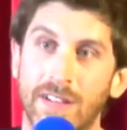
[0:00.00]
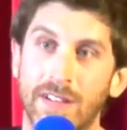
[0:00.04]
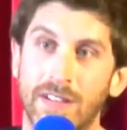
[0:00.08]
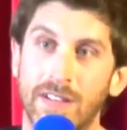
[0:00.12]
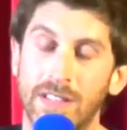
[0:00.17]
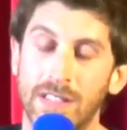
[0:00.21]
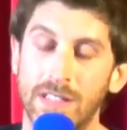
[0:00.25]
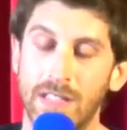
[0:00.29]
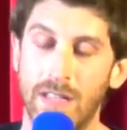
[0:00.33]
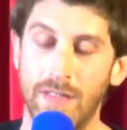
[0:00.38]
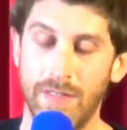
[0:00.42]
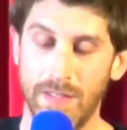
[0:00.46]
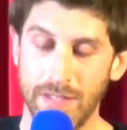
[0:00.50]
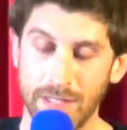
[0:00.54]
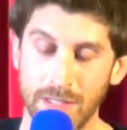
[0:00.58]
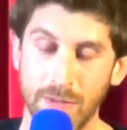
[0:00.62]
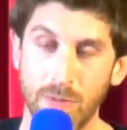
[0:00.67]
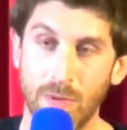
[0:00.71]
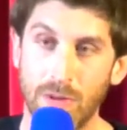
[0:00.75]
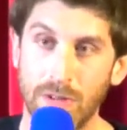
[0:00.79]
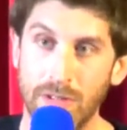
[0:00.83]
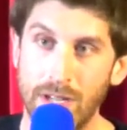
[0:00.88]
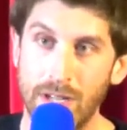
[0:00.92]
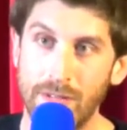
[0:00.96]
So then this
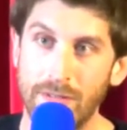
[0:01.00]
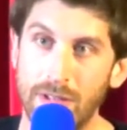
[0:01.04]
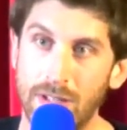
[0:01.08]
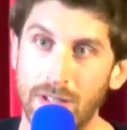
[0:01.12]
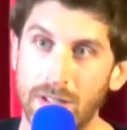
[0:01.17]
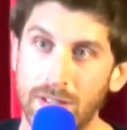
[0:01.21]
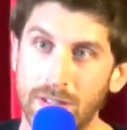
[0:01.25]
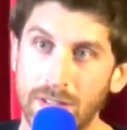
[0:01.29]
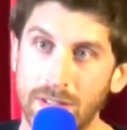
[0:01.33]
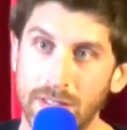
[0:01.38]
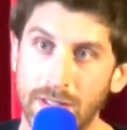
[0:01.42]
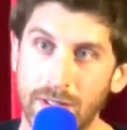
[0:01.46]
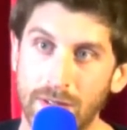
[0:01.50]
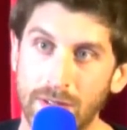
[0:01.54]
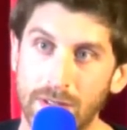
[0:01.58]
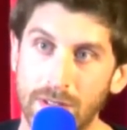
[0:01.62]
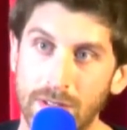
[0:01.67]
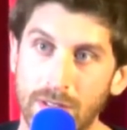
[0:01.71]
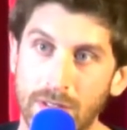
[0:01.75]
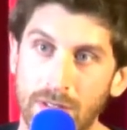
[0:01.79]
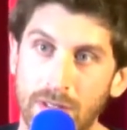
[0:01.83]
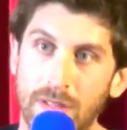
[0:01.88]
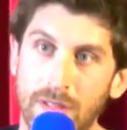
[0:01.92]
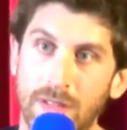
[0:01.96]
one never learns how
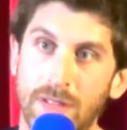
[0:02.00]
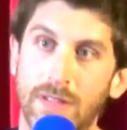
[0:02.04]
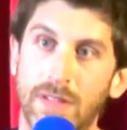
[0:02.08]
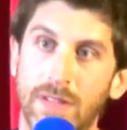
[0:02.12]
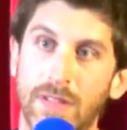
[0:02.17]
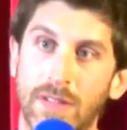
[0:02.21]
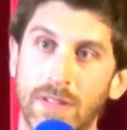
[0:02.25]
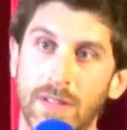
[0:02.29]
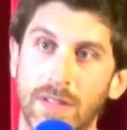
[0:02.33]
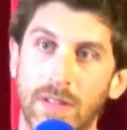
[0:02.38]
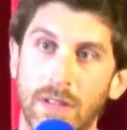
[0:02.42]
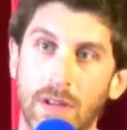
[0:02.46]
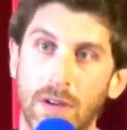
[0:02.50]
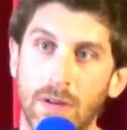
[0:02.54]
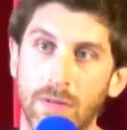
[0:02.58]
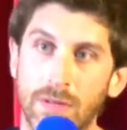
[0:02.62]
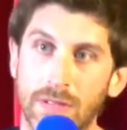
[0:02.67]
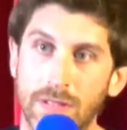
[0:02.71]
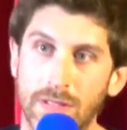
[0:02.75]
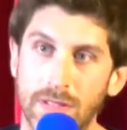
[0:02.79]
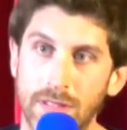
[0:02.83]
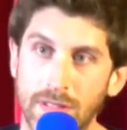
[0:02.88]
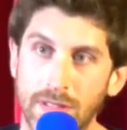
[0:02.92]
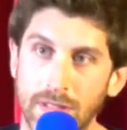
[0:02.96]
to,
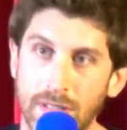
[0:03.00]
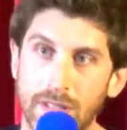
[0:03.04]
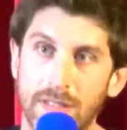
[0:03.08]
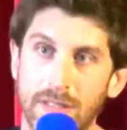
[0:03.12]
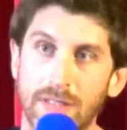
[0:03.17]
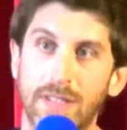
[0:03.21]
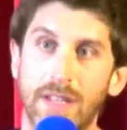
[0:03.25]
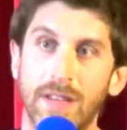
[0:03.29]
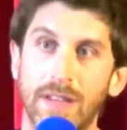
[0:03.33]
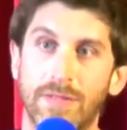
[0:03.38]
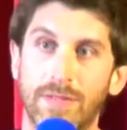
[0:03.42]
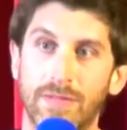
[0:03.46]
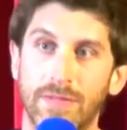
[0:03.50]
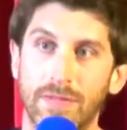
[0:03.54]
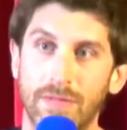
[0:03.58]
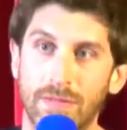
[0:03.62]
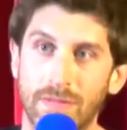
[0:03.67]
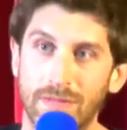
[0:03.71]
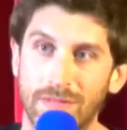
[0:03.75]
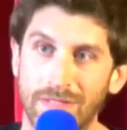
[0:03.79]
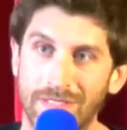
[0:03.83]
it's safe.